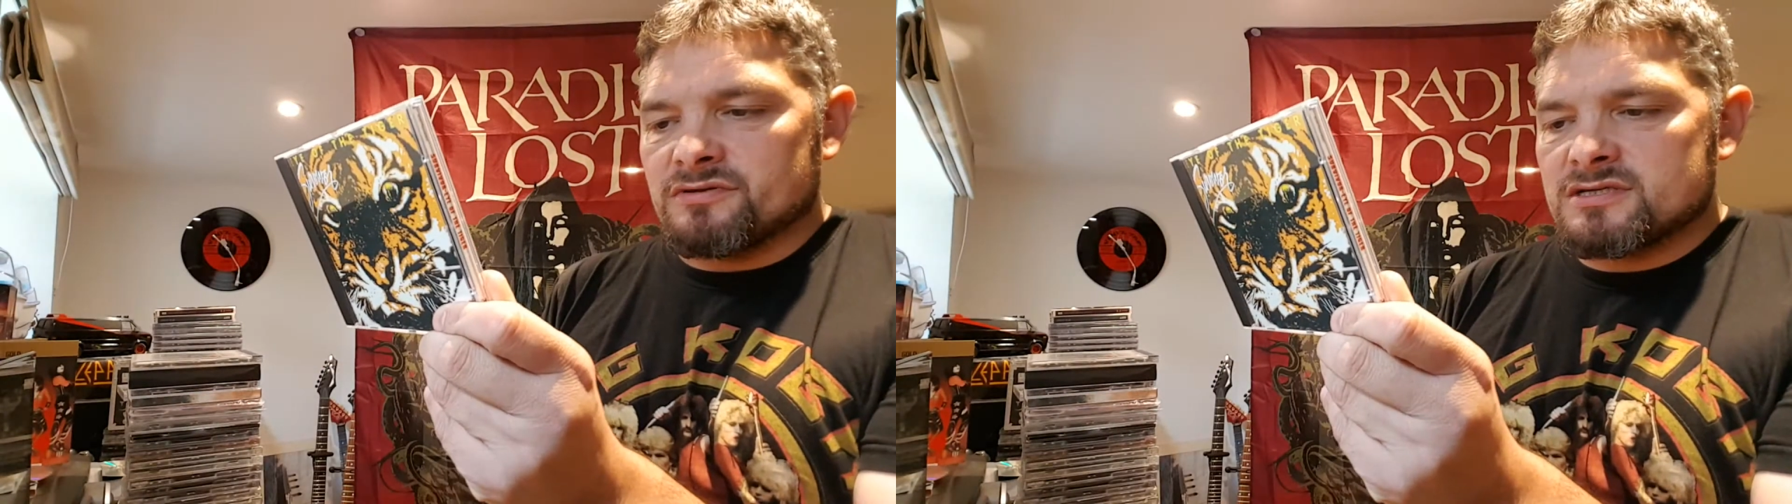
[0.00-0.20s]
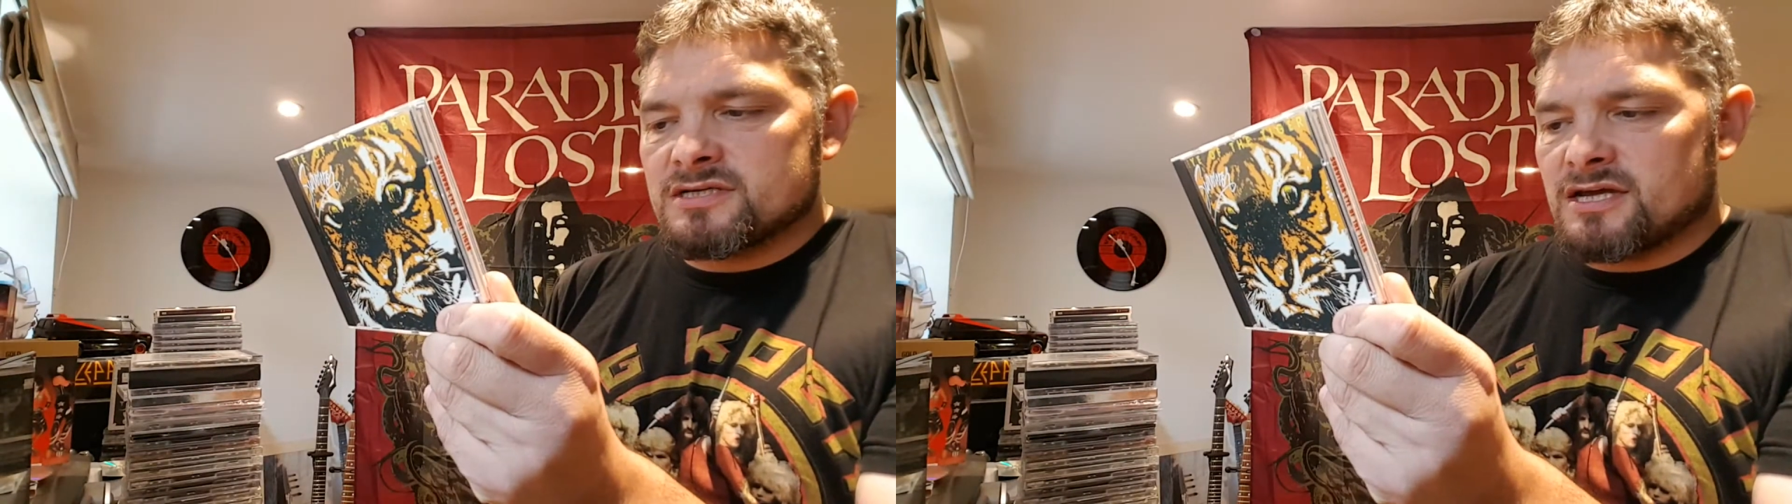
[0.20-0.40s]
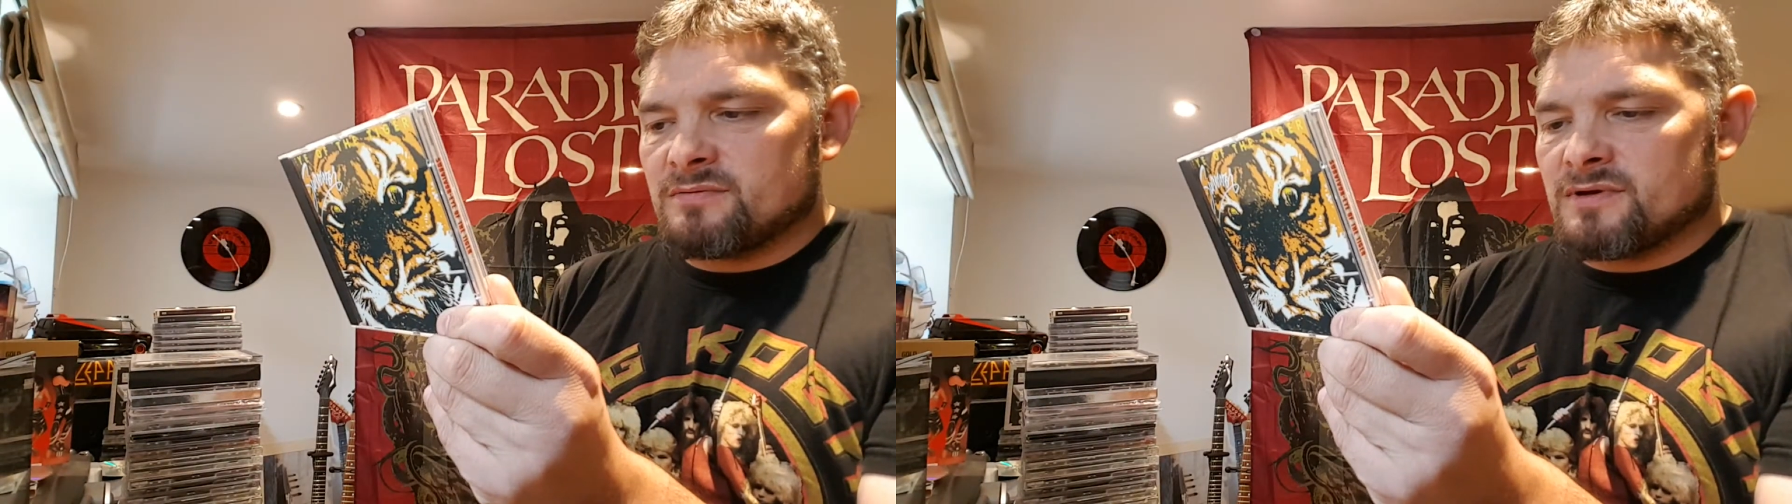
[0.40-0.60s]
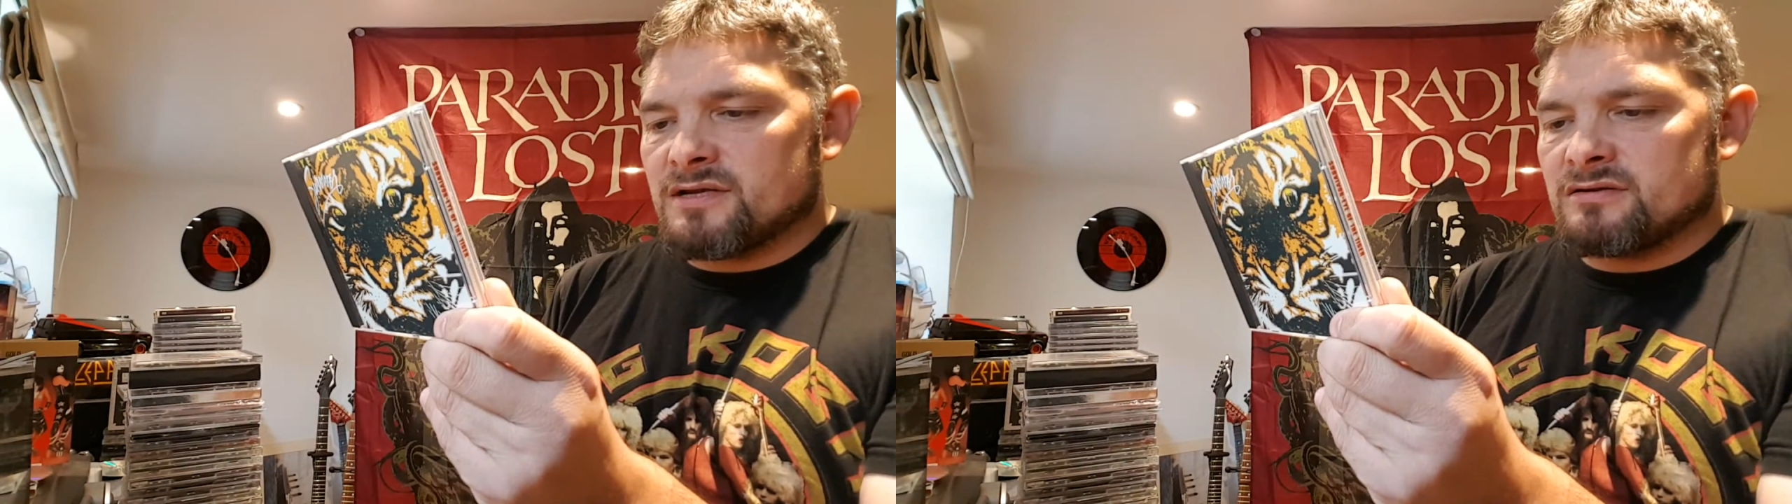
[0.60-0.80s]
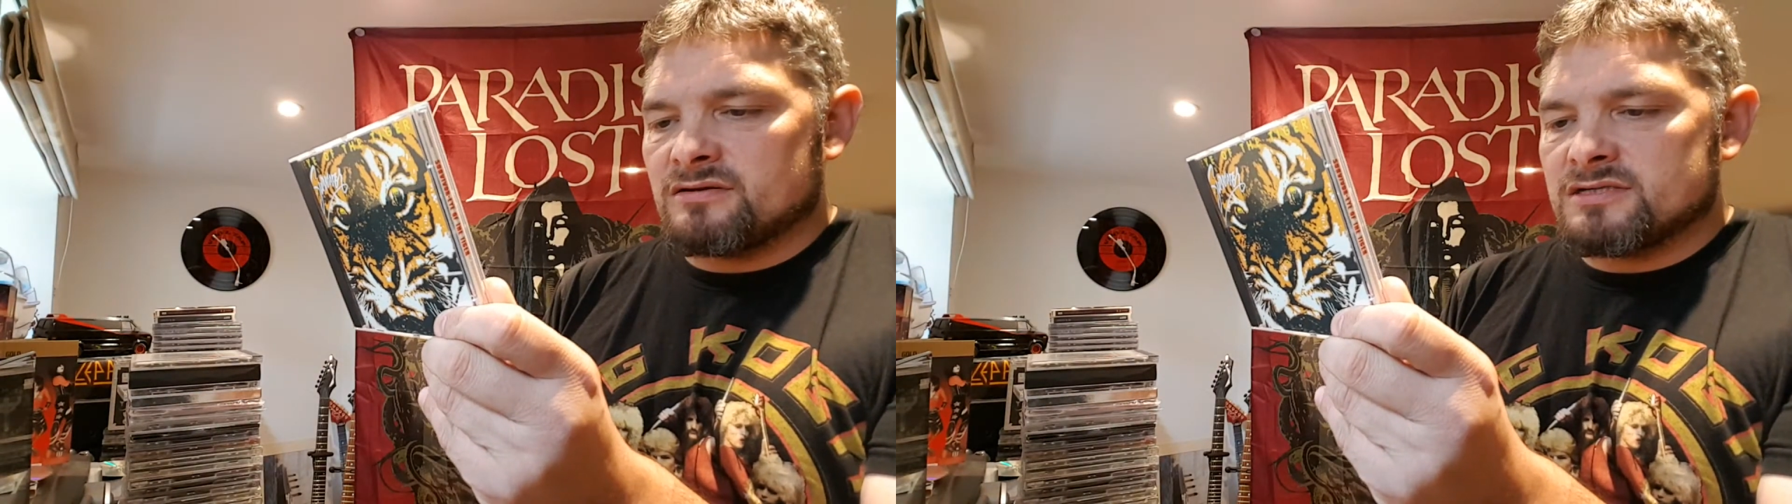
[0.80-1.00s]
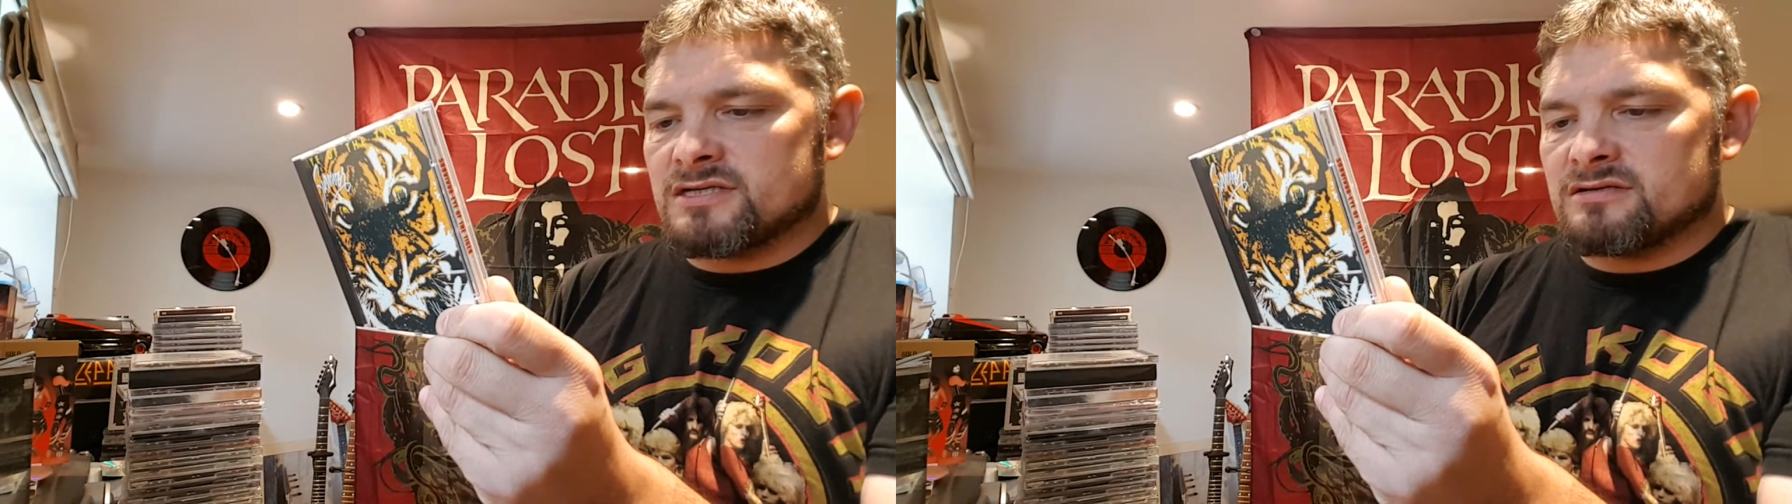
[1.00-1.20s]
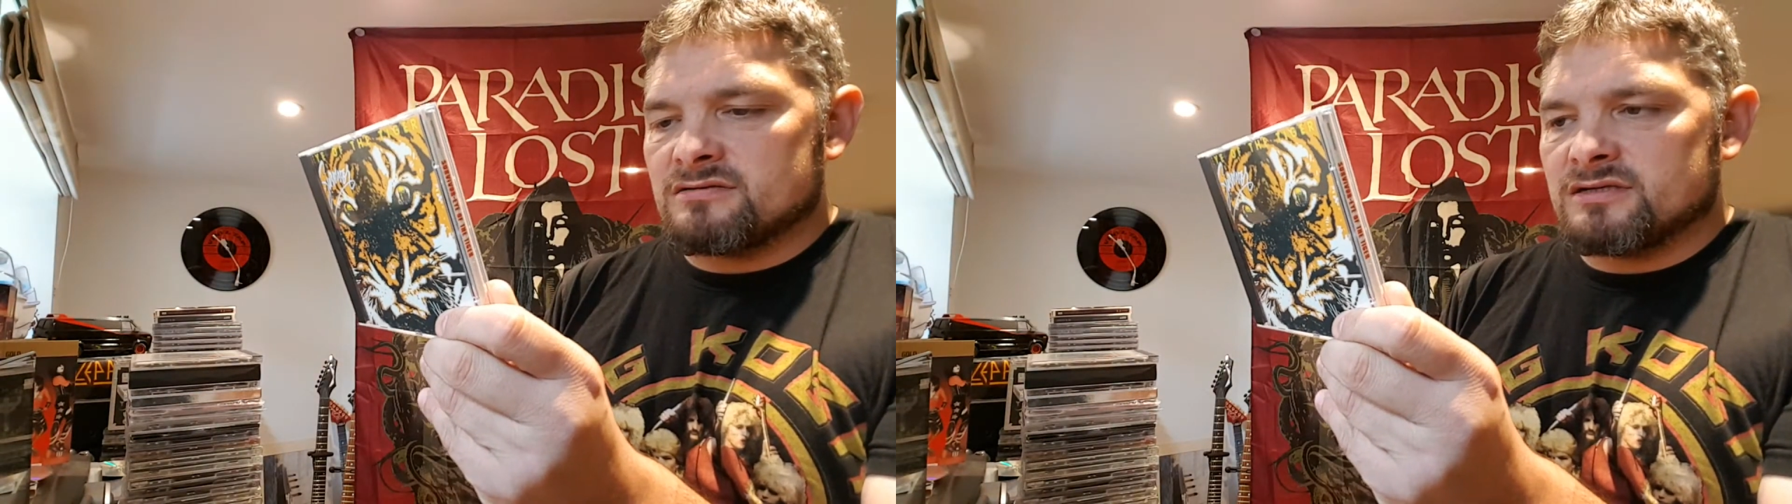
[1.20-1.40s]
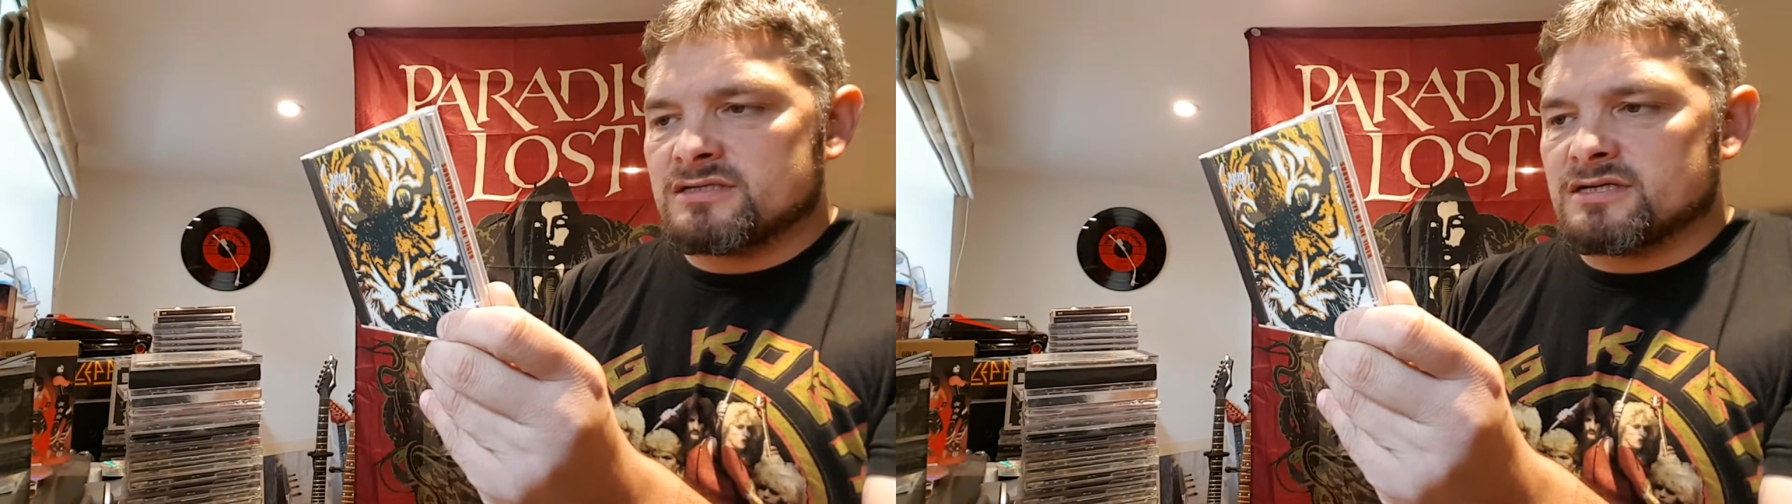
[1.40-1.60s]
this came out in
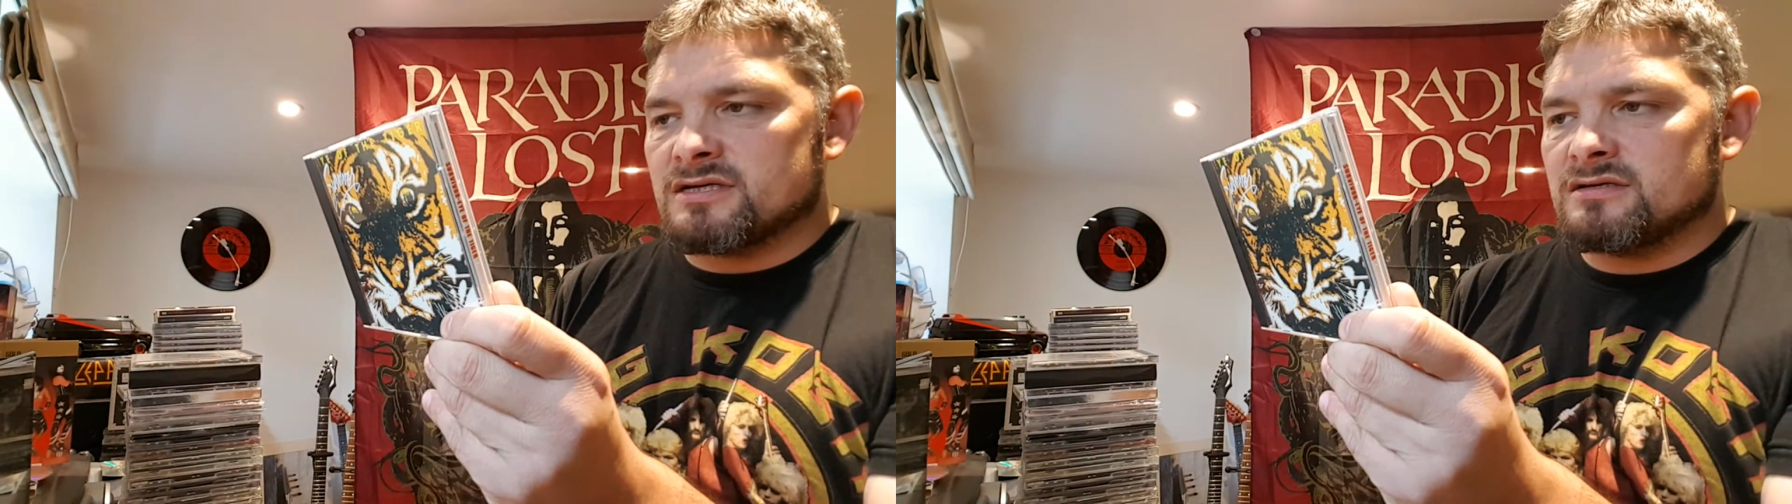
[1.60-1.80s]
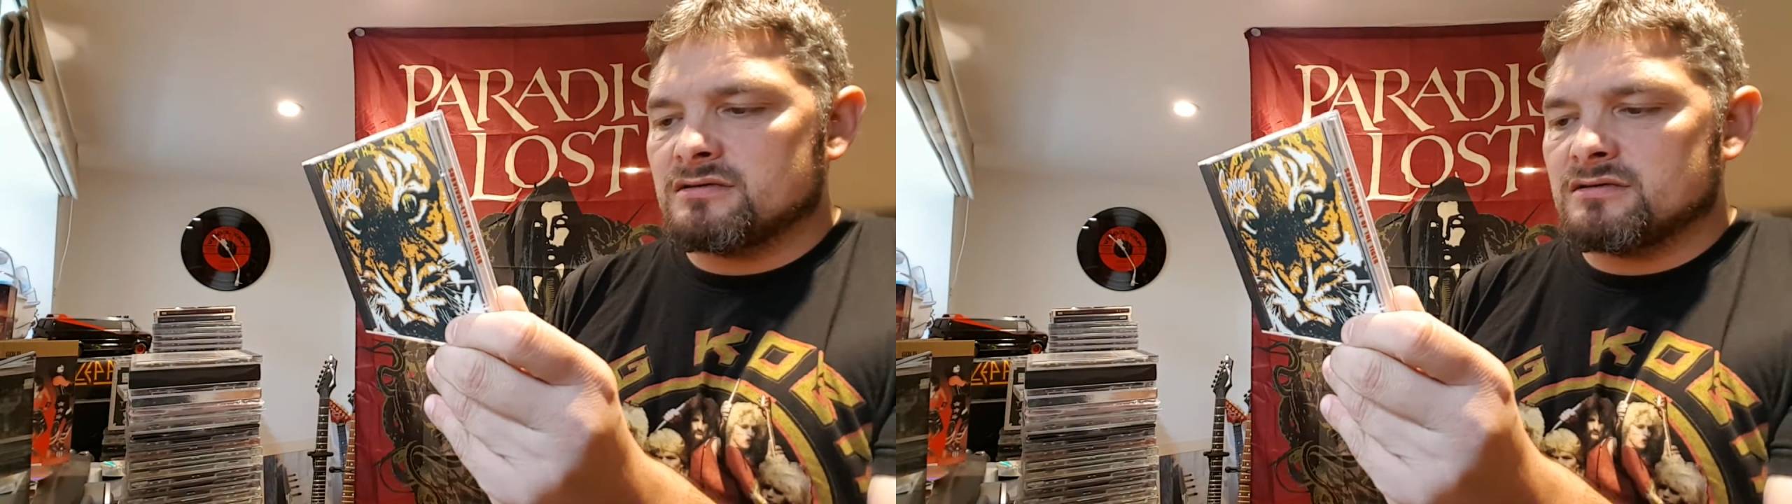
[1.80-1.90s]
1990.